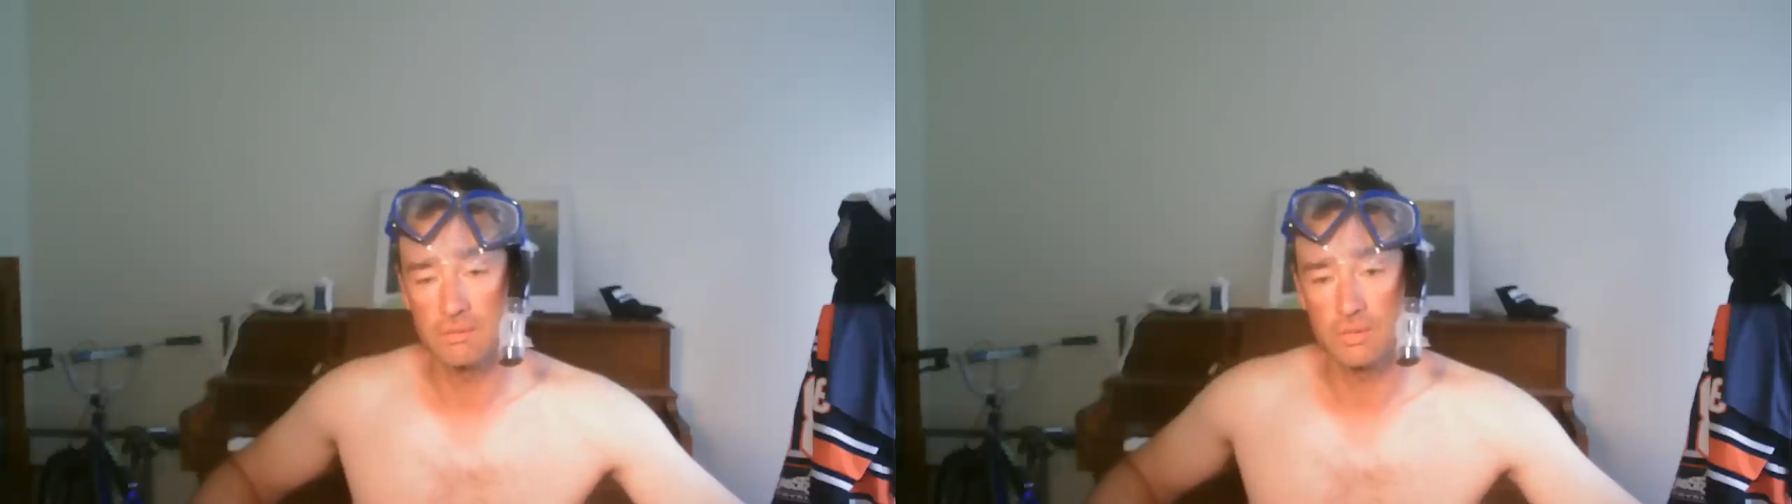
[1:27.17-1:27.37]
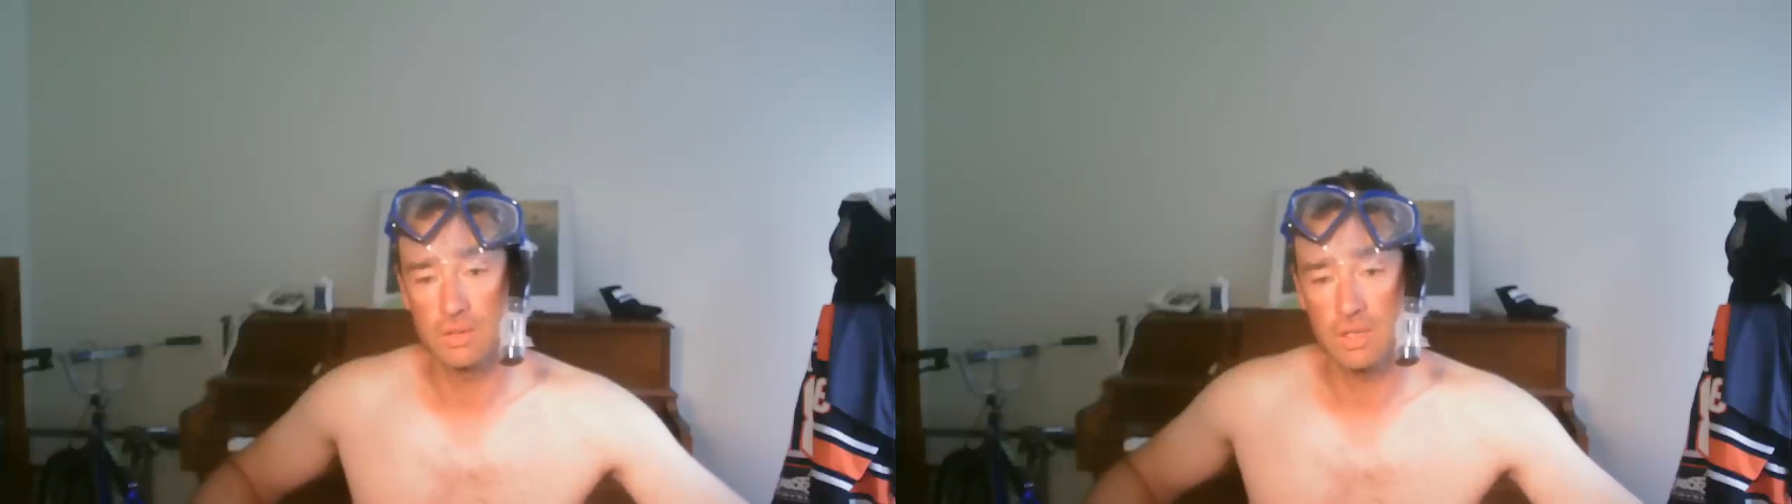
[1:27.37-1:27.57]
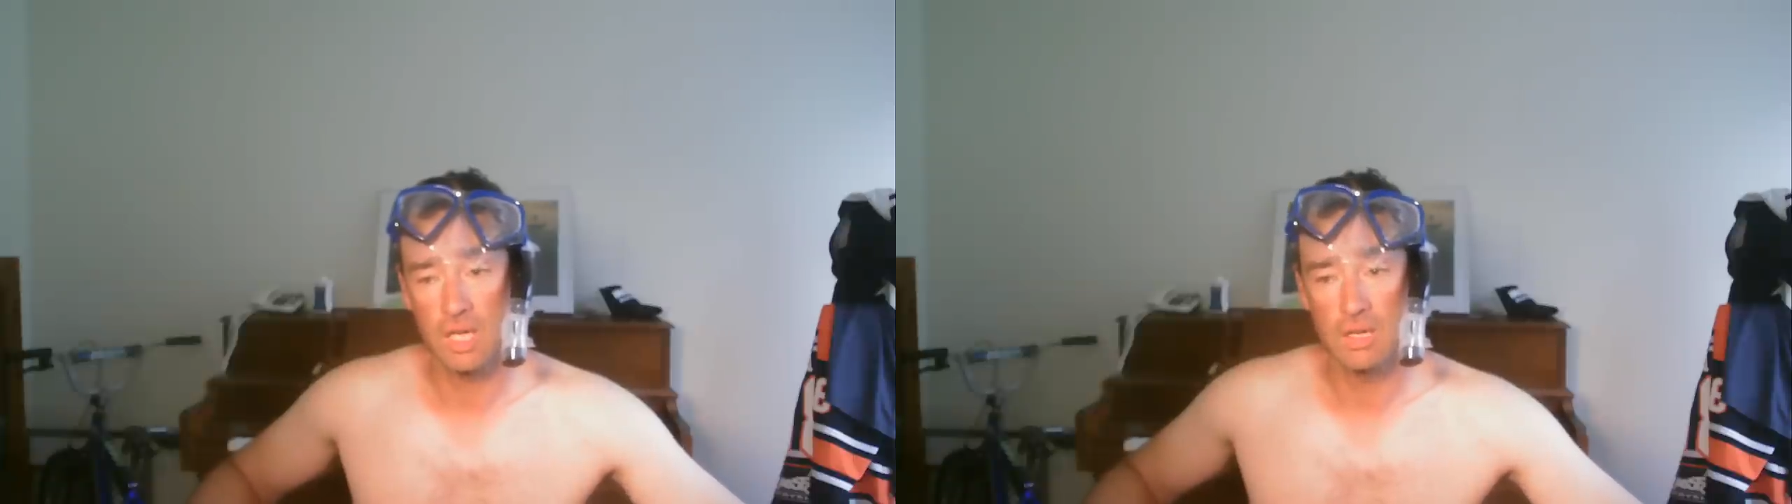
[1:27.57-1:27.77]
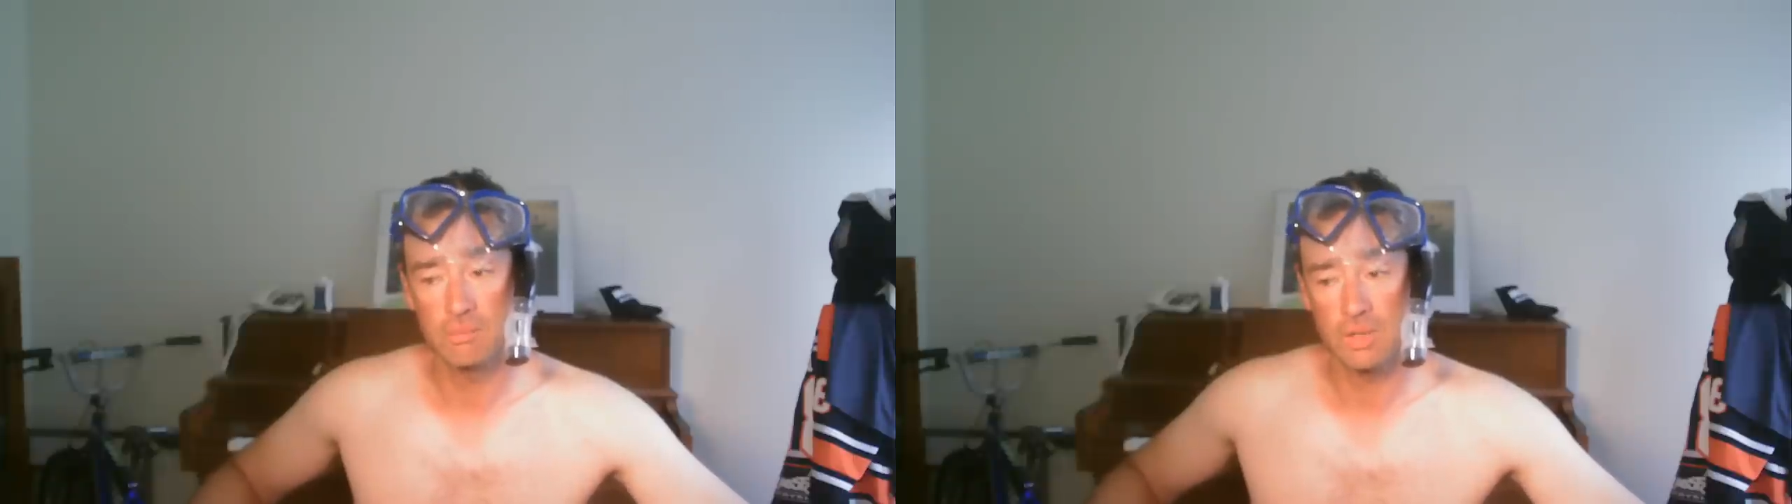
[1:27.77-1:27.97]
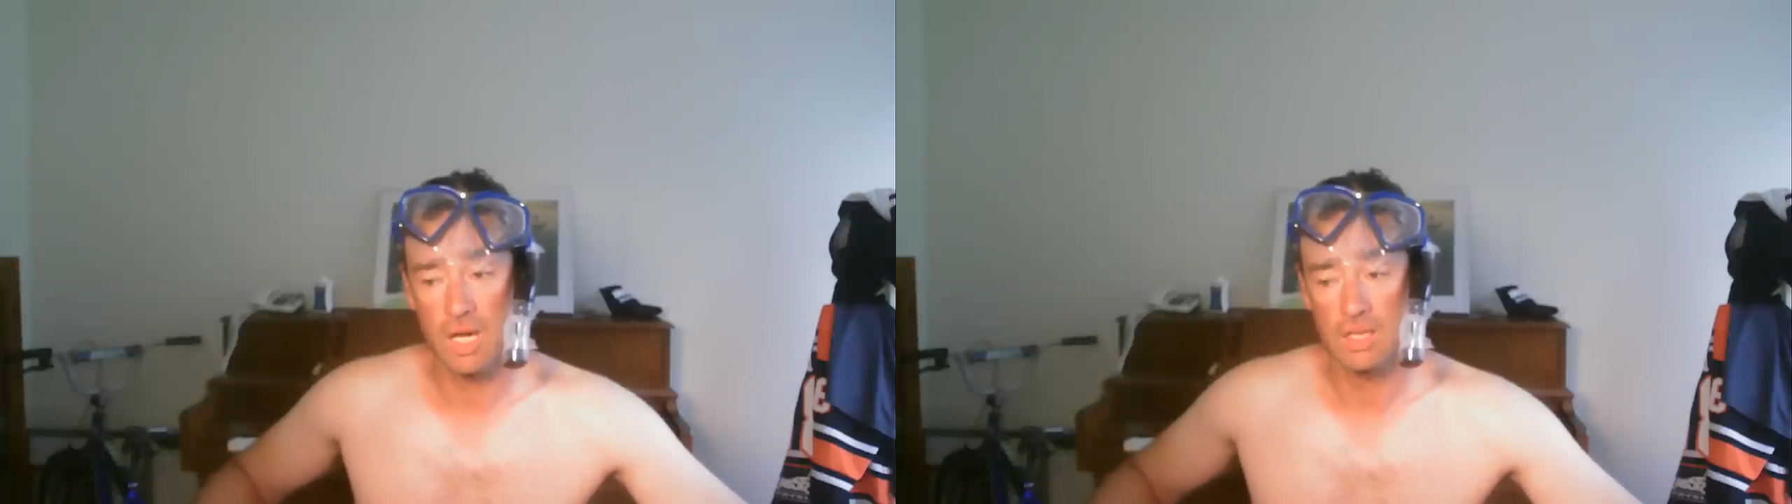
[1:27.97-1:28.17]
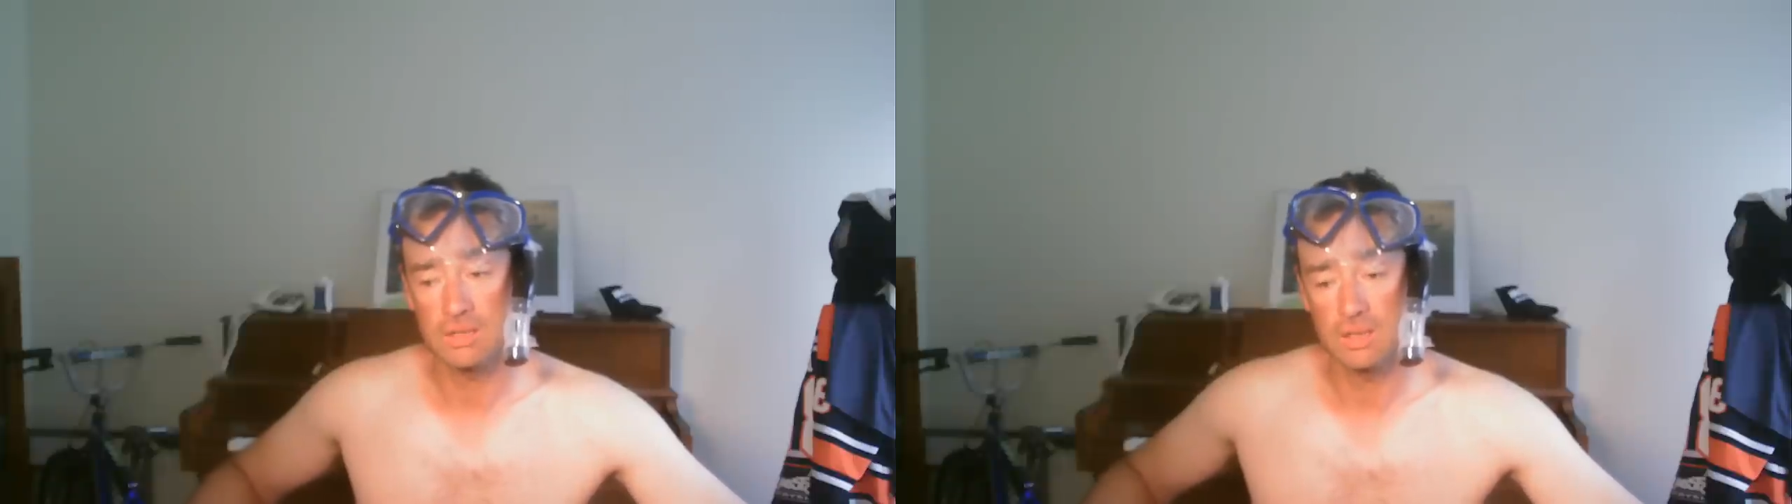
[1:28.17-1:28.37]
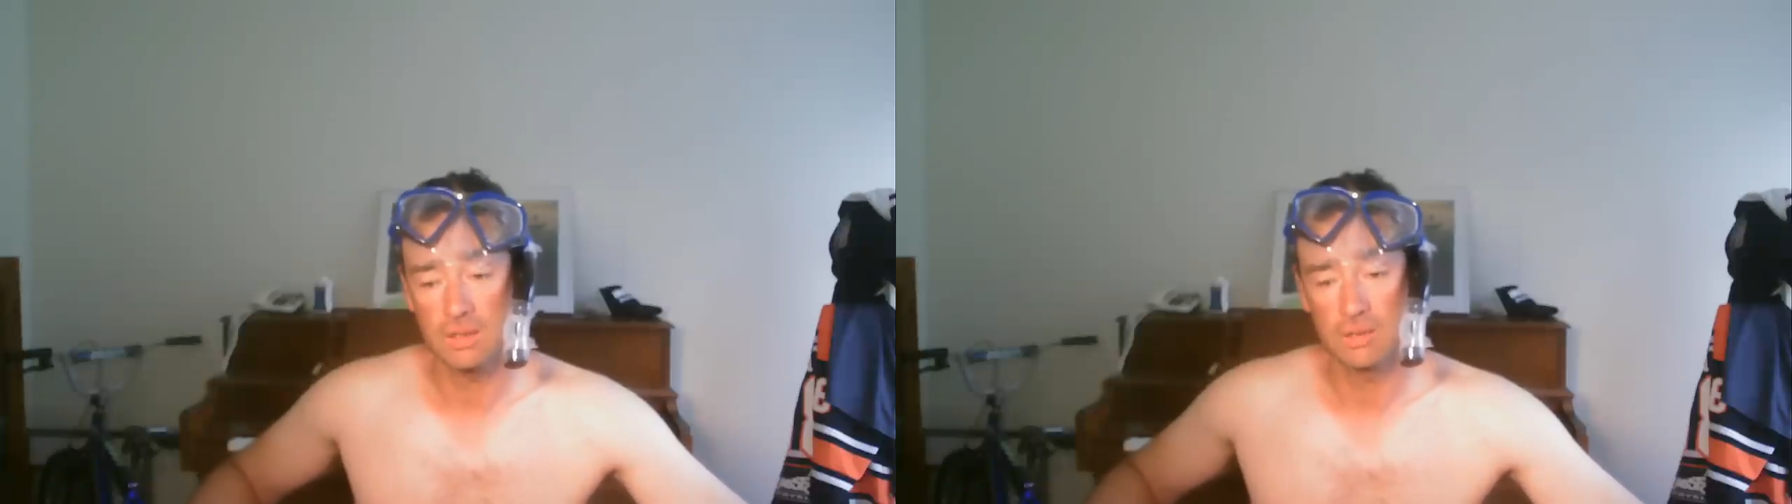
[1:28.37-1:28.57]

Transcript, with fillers: the first time casting